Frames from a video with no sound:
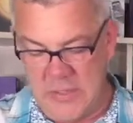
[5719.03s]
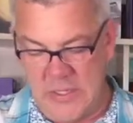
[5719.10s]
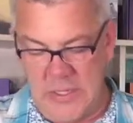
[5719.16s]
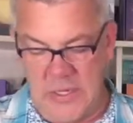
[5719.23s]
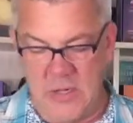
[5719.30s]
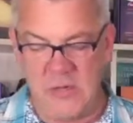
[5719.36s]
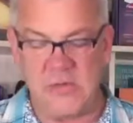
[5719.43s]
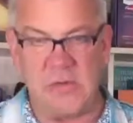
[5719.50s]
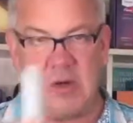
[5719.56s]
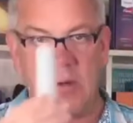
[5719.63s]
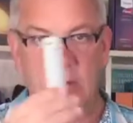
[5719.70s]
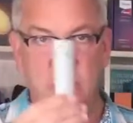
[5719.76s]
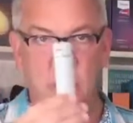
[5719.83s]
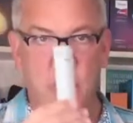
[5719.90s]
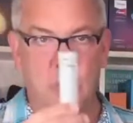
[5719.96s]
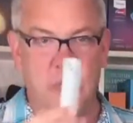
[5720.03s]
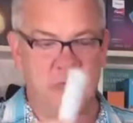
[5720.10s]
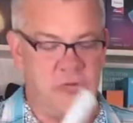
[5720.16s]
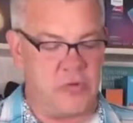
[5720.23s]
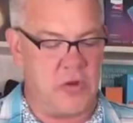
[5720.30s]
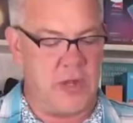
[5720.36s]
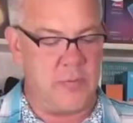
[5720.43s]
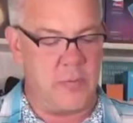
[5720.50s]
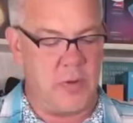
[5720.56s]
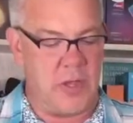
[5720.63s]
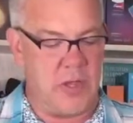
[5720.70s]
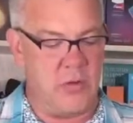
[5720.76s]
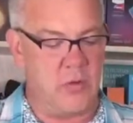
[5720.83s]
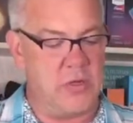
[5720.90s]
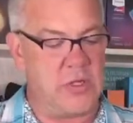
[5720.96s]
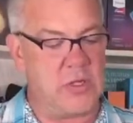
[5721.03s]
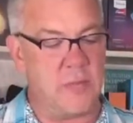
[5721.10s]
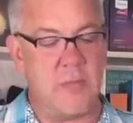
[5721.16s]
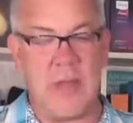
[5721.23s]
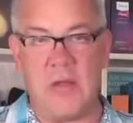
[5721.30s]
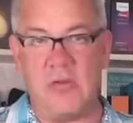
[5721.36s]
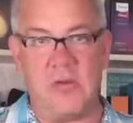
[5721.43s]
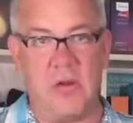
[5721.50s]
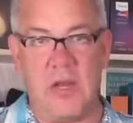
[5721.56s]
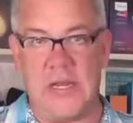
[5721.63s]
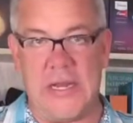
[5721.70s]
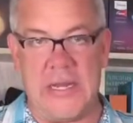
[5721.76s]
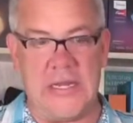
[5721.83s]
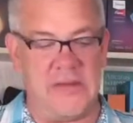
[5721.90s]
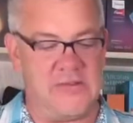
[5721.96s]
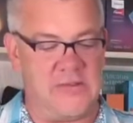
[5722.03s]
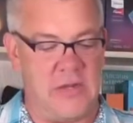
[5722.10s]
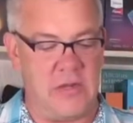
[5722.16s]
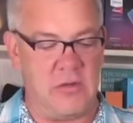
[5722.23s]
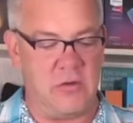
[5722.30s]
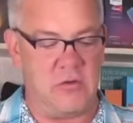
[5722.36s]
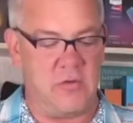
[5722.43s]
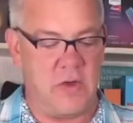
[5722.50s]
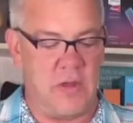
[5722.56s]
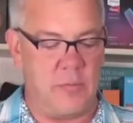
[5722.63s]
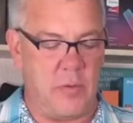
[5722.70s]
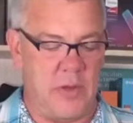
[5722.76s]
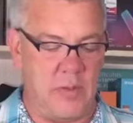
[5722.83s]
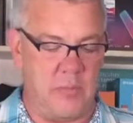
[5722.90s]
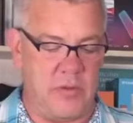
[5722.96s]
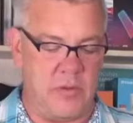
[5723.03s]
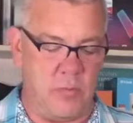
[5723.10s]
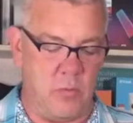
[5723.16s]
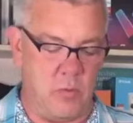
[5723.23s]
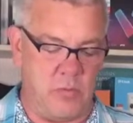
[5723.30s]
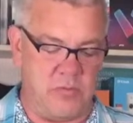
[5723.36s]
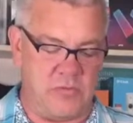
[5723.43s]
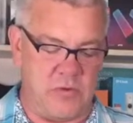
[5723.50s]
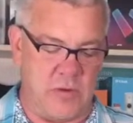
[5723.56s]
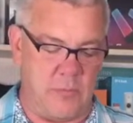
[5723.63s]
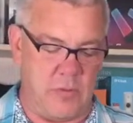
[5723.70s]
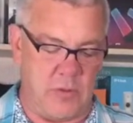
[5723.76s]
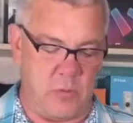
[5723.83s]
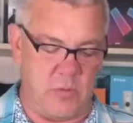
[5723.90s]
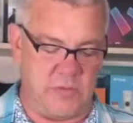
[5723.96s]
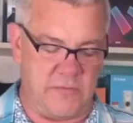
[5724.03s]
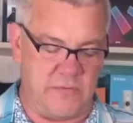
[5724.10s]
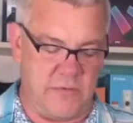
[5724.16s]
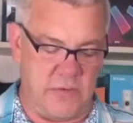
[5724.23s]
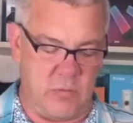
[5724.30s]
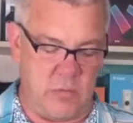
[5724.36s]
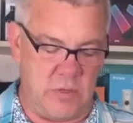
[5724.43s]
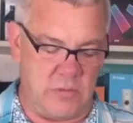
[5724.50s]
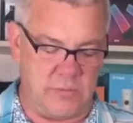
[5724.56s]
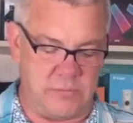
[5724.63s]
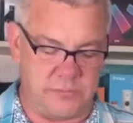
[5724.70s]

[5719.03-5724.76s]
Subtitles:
Here's our mobile tripod, or you can mount it on any standard tripod, but the mobile tripod works very well.